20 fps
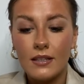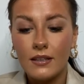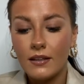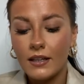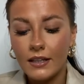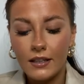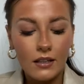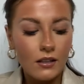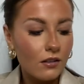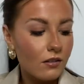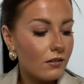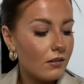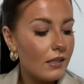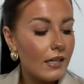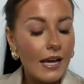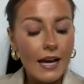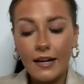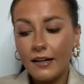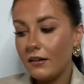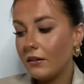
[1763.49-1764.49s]
Like see
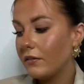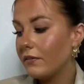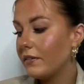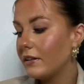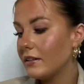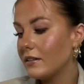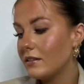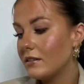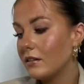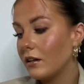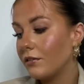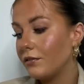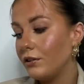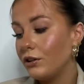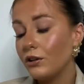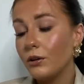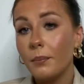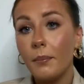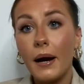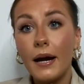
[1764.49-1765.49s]
any of this stuff, you
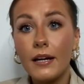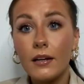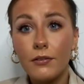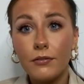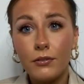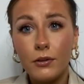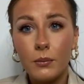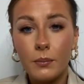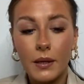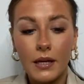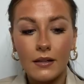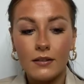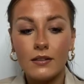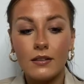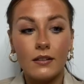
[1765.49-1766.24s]
could buy a few bits,